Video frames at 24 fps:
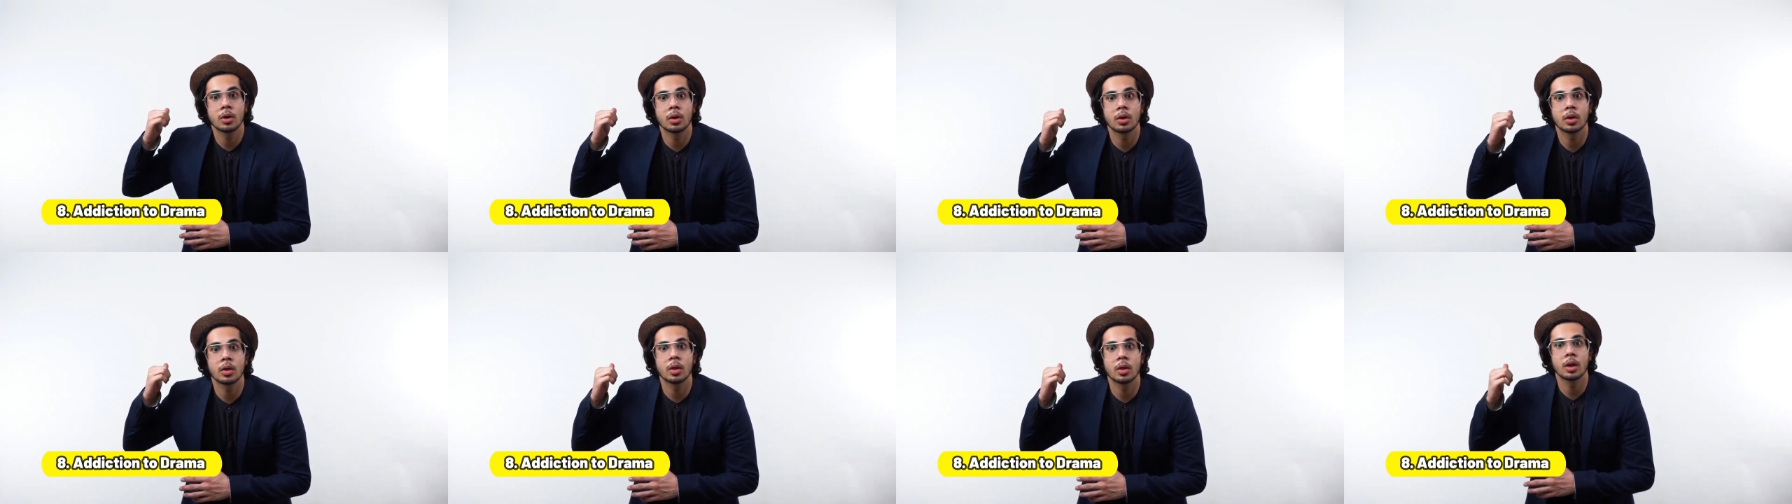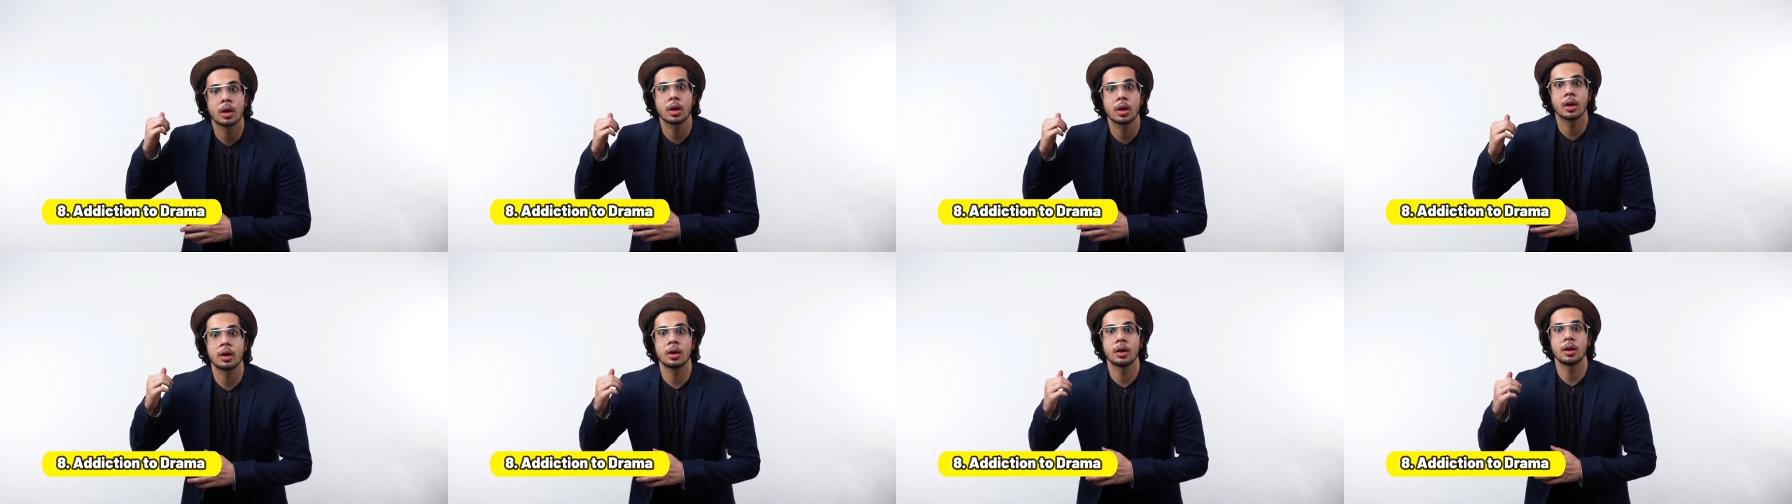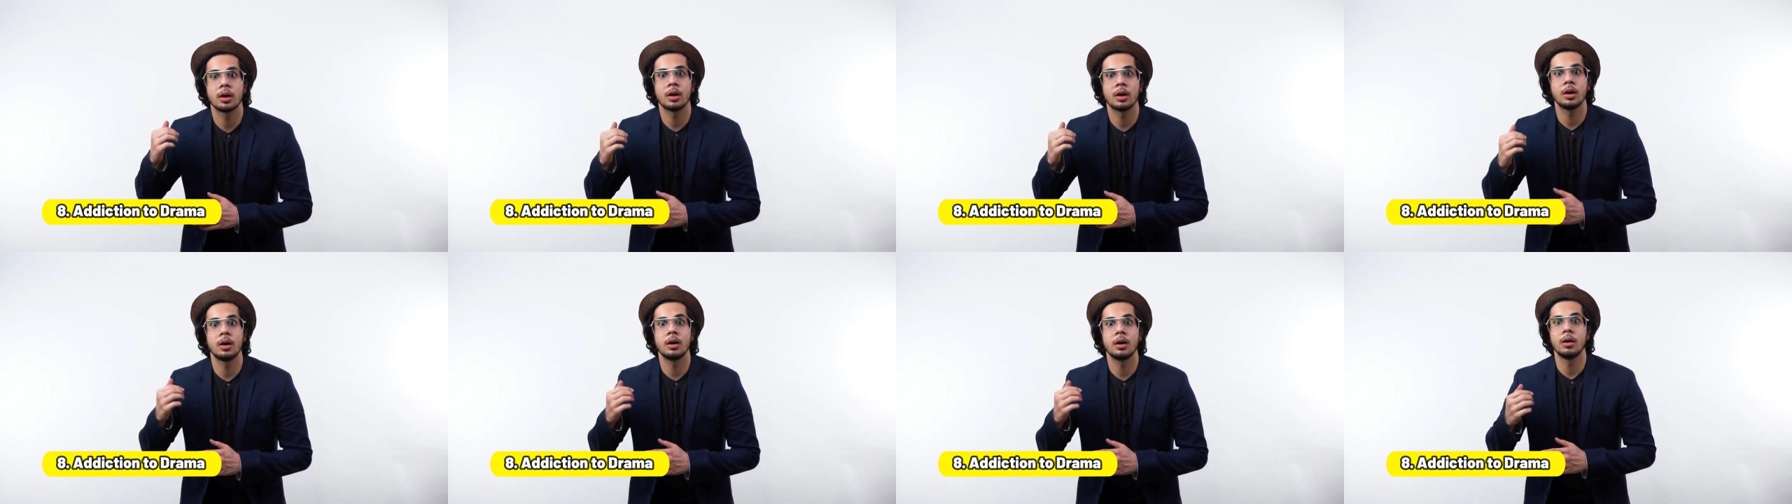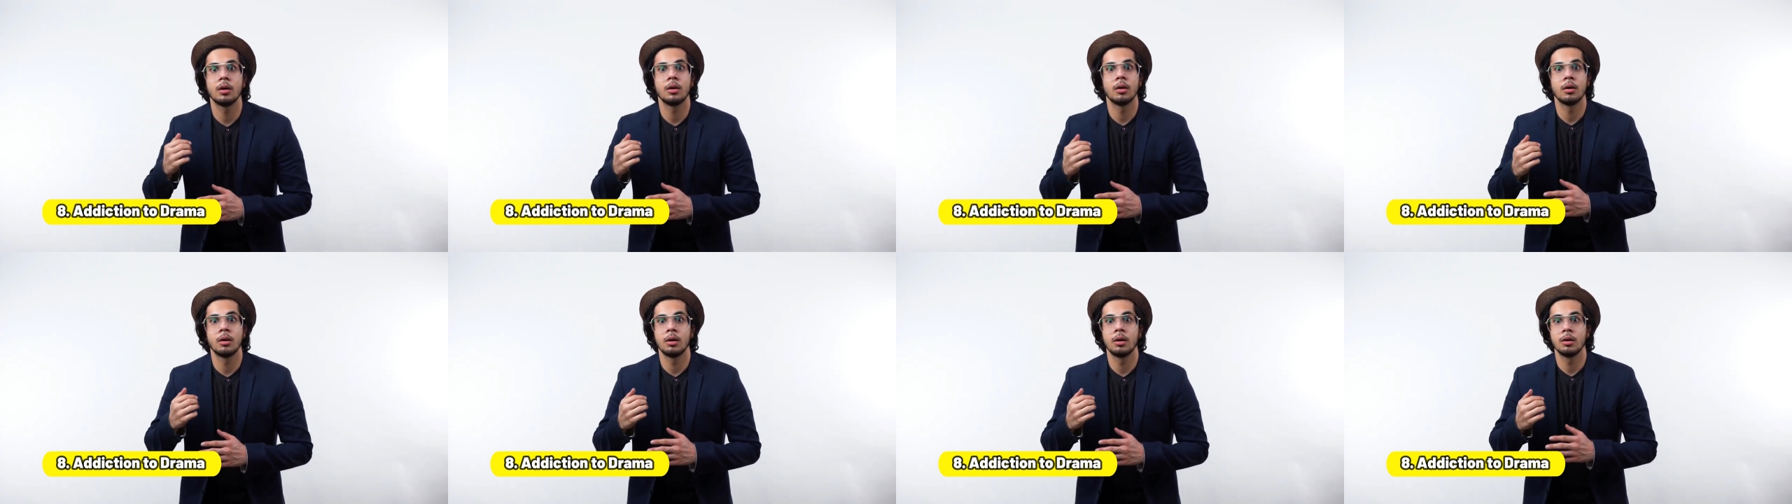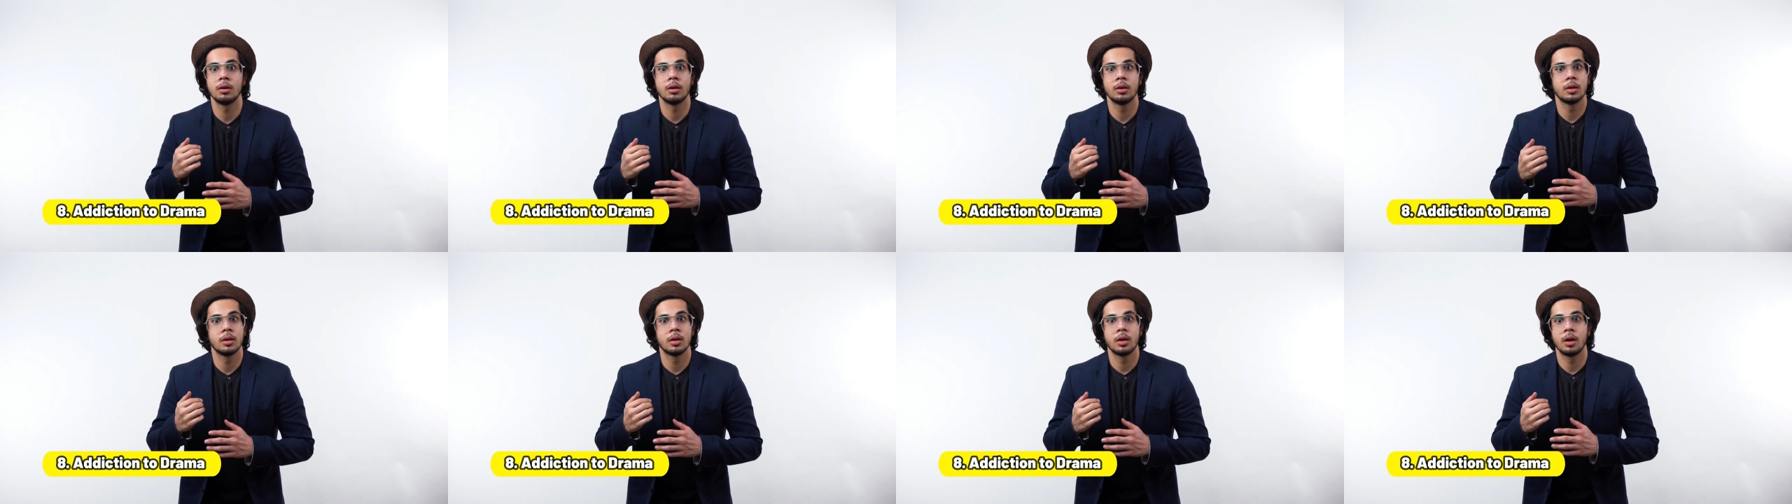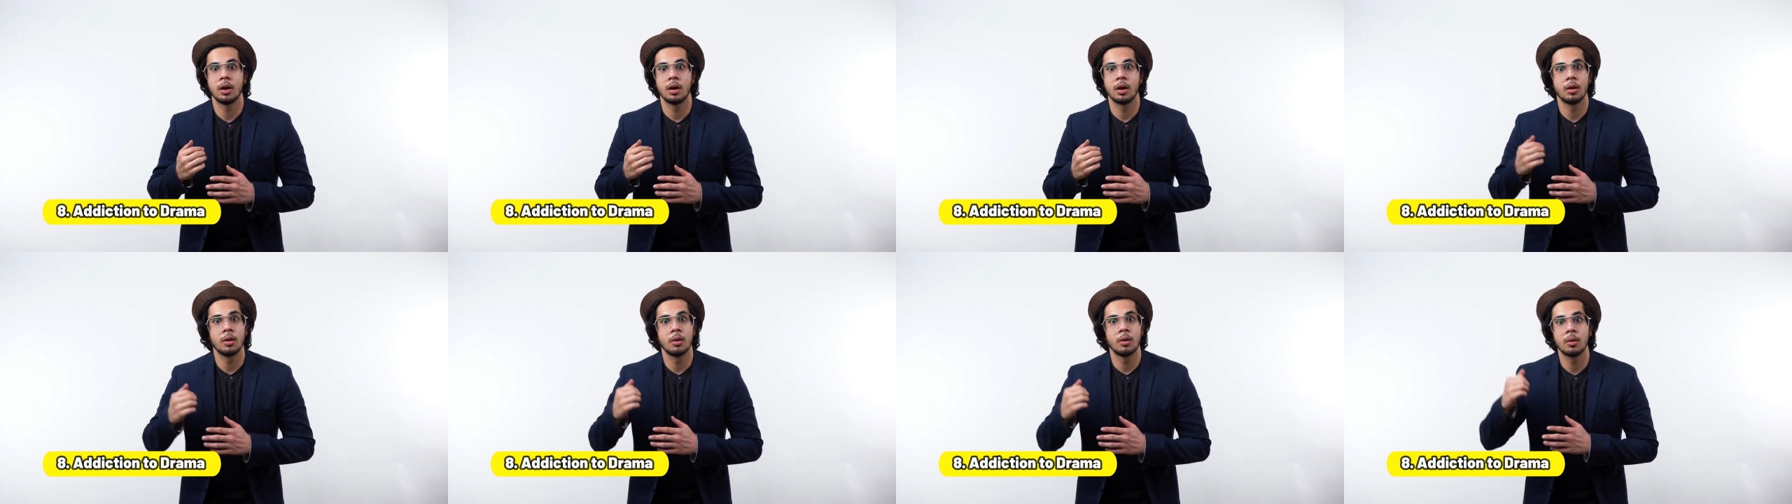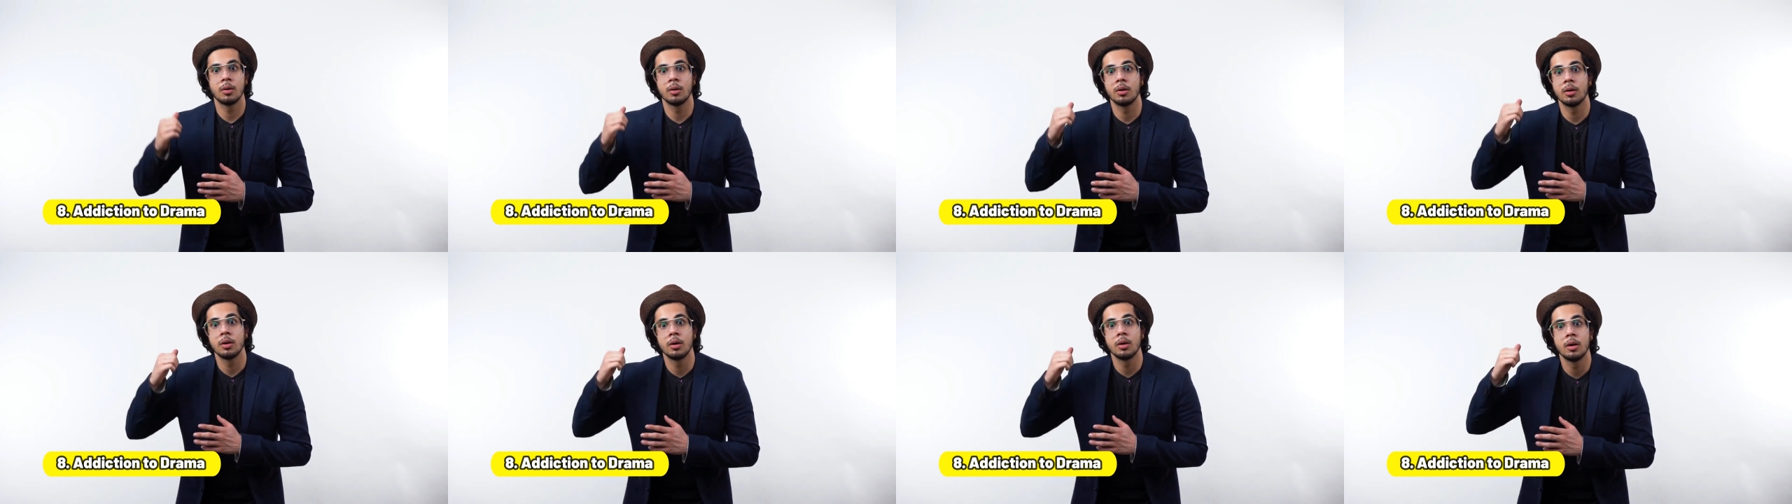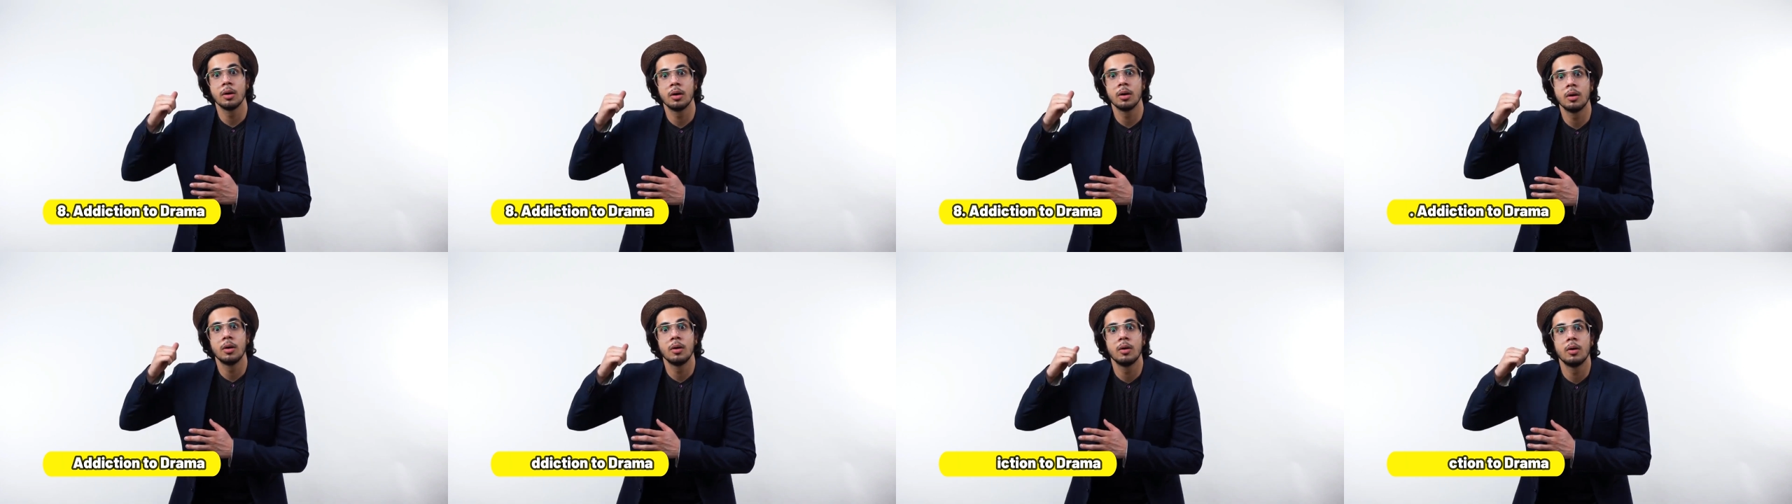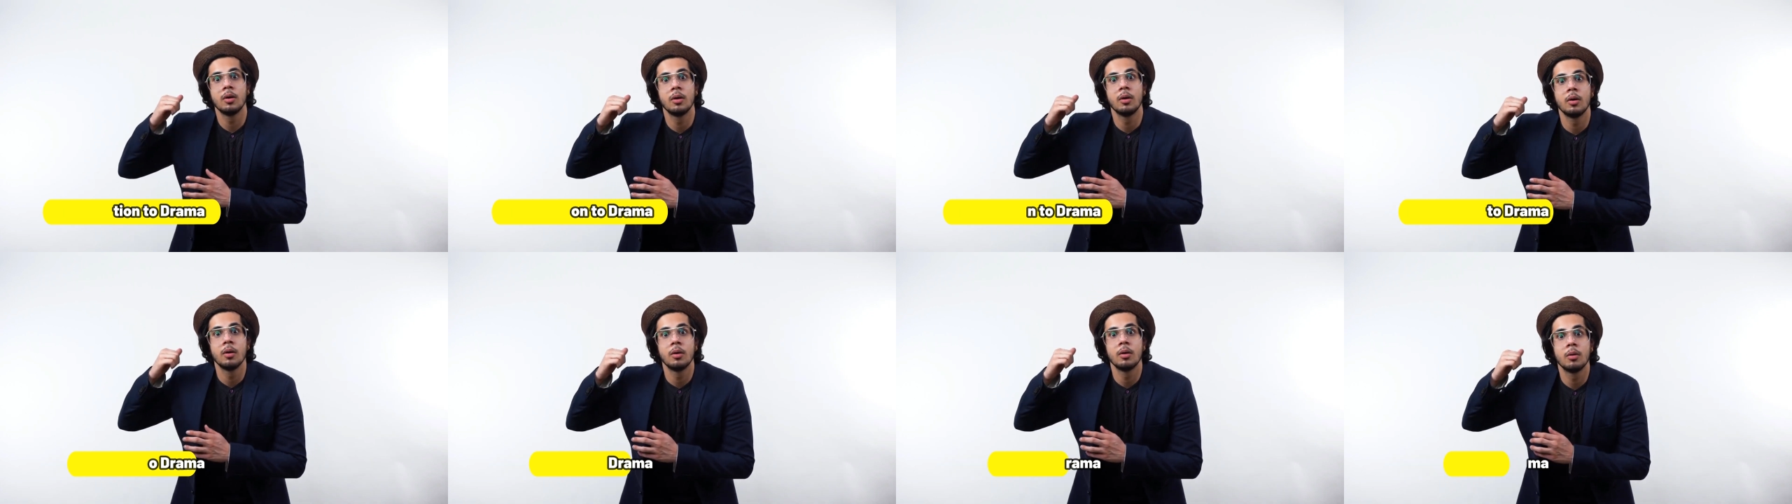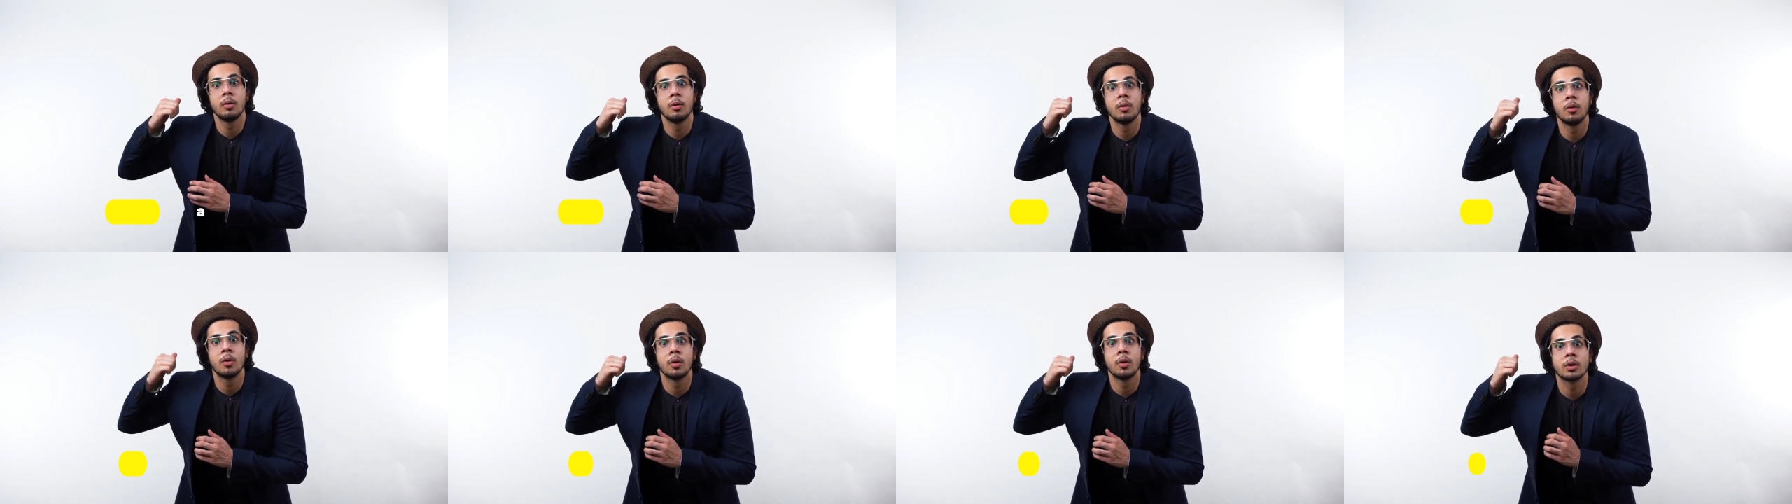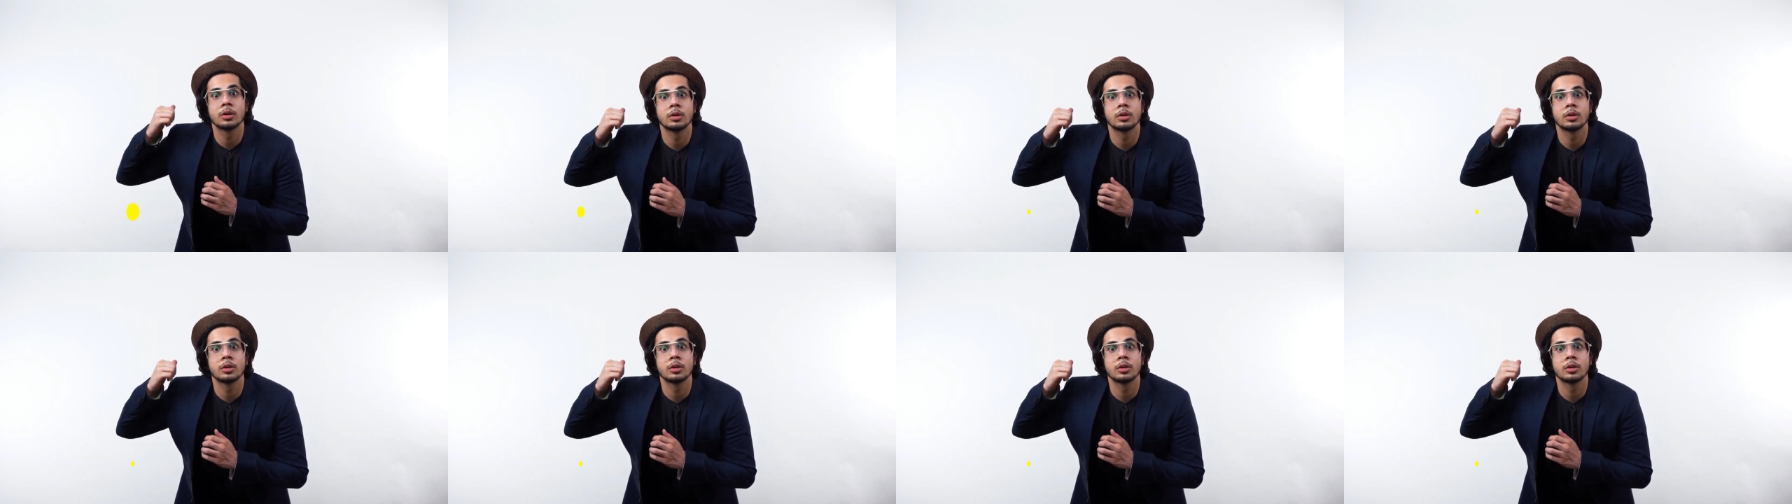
Addiction to drama. The dopamine effect.